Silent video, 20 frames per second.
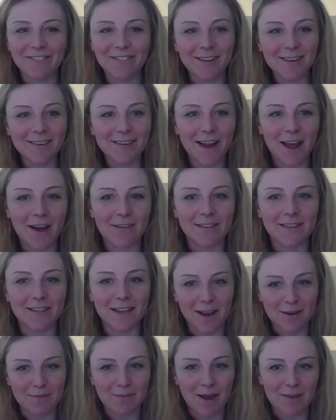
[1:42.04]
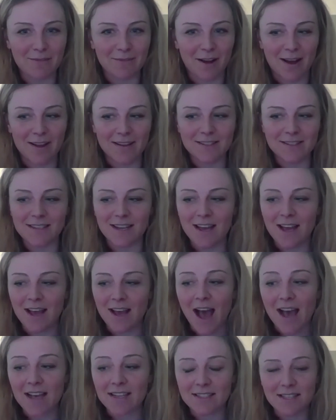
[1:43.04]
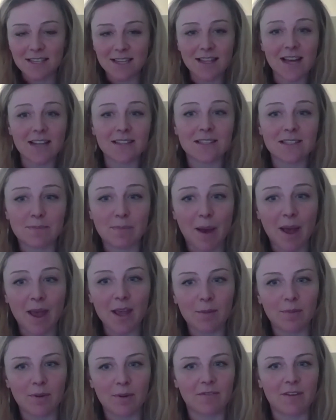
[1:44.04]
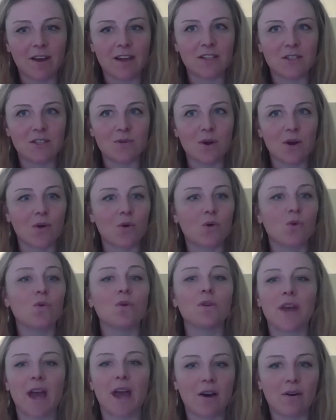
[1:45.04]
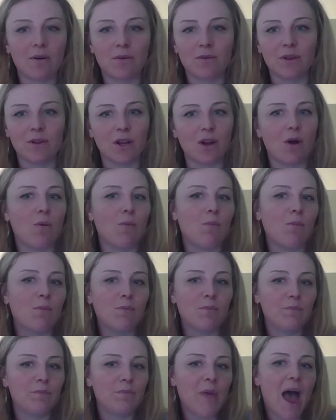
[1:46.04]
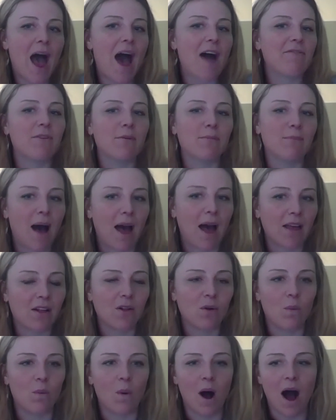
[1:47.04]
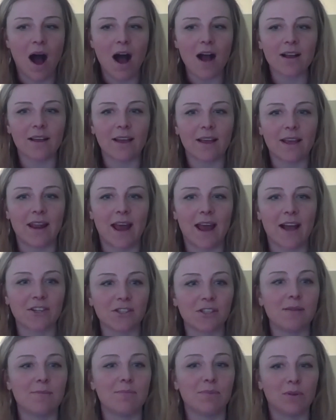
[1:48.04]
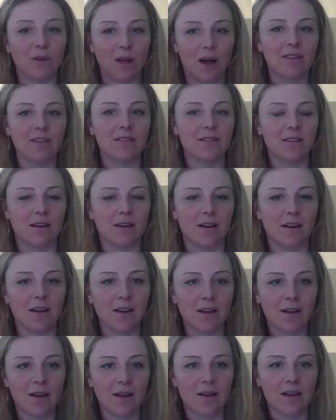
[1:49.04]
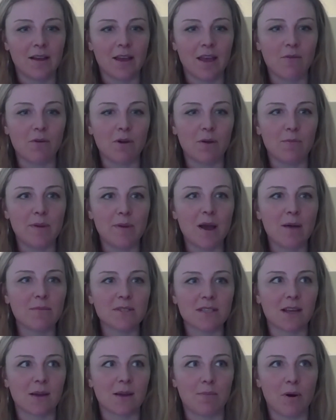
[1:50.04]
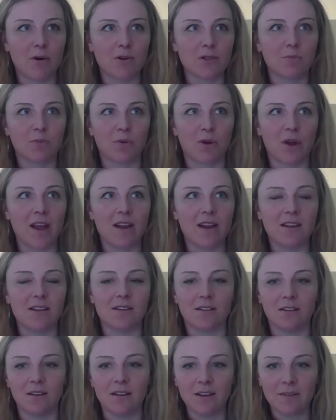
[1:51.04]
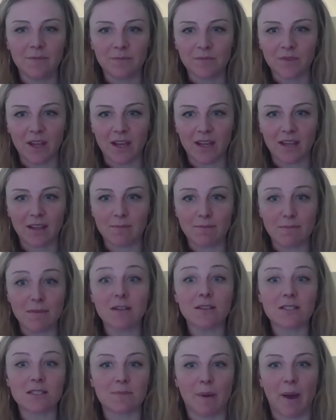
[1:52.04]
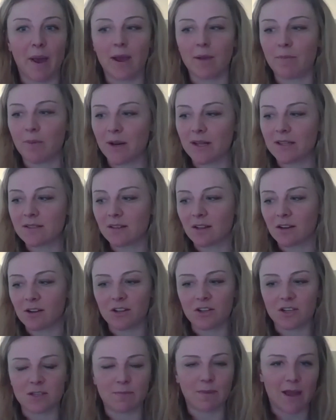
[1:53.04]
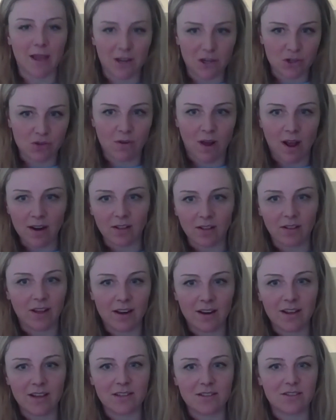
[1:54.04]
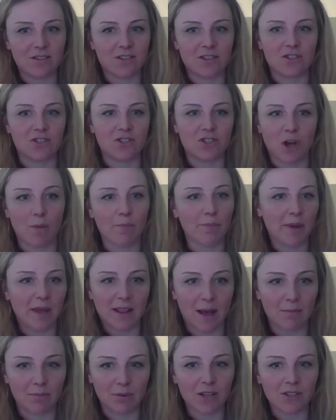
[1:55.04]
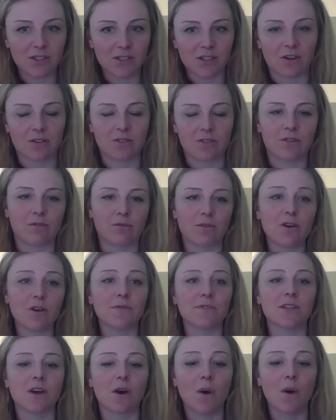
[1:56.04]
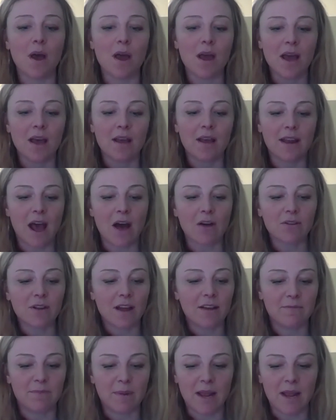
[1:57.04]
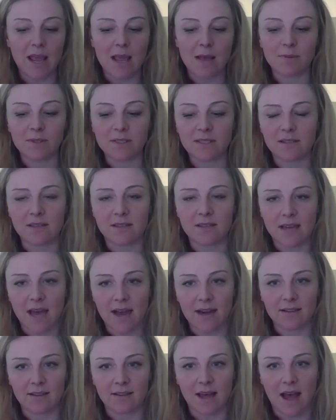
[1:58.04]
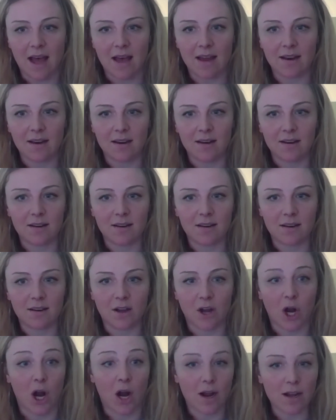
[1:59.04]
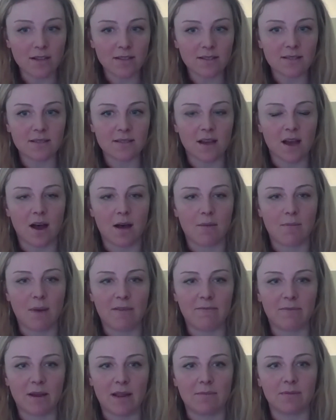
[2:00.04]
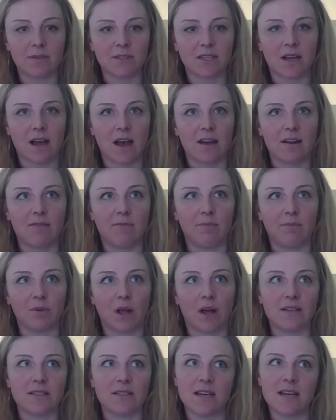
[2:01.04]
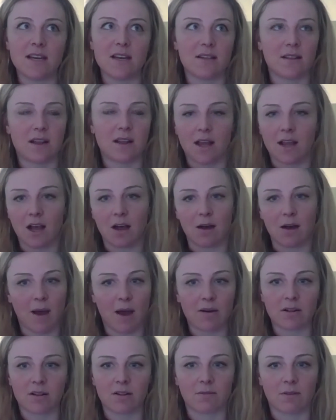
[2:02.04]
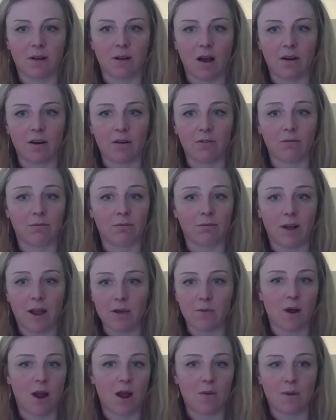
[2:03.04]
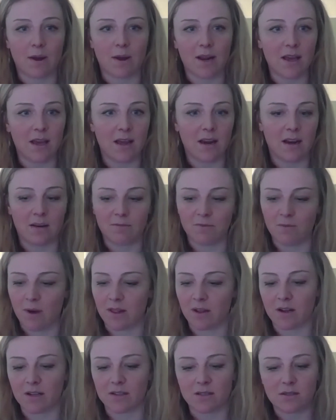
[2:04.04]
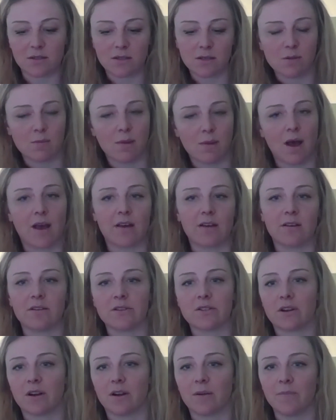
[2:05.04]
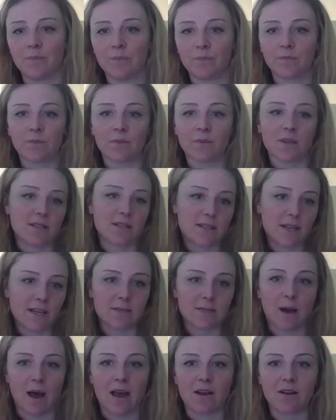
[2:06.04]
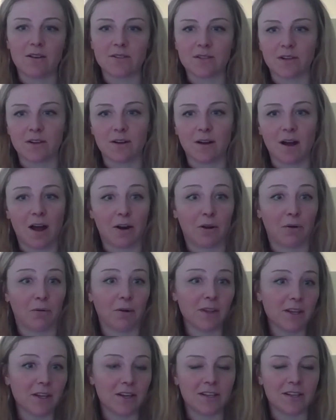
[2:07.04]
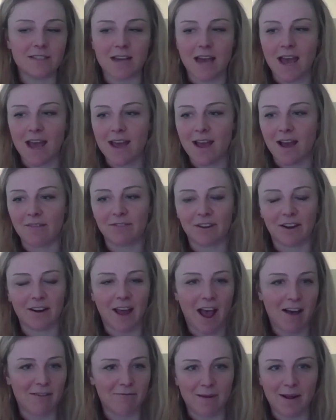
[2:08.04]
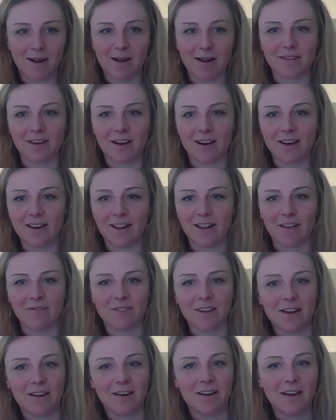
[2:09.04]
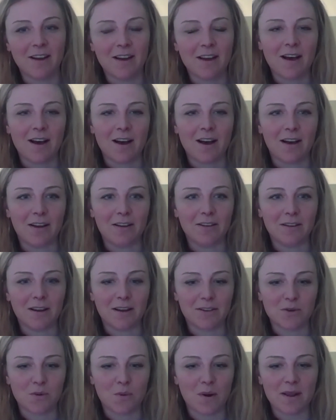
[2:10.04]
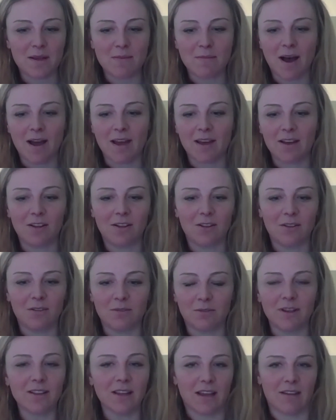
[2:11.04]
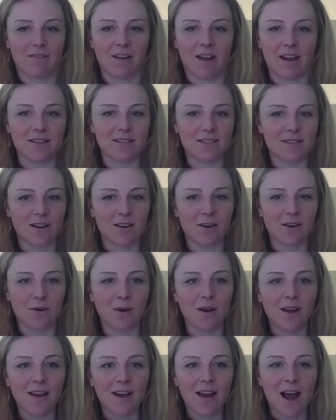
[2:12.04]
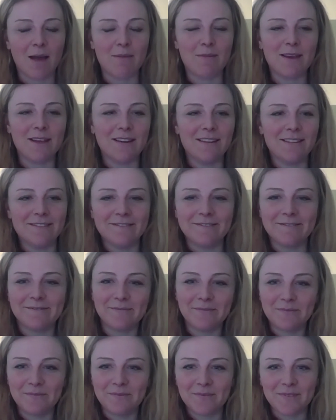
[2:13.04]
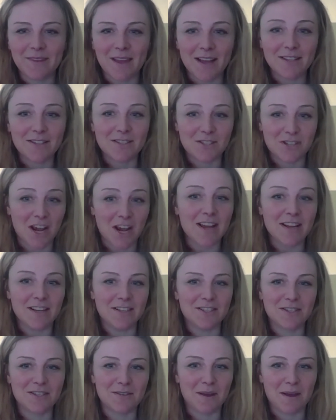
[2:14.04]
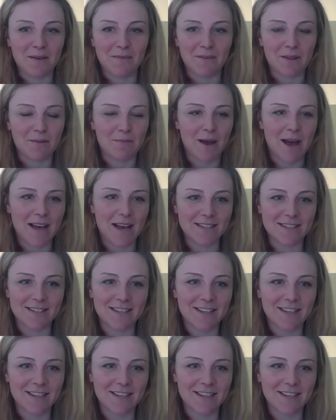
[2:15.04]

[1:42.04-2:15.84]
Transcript: now at the end of my runs, I see that spike, but if I do a cool down, half a mile walk, I can actually blunt it would be almost like a postprandial like meal spike, but it's literally just my adrenaline is just jumping that blood sugar through the roof. So now that I've been able to detect that occurrence, I've been able to kind of blunt it. And then I come of the run right where I went in, whether it's 2 miles or 6 miles, or on a really good day, I've done a half marathon and I've done a 20-mile relay race. So, I mean, it's changed for the best.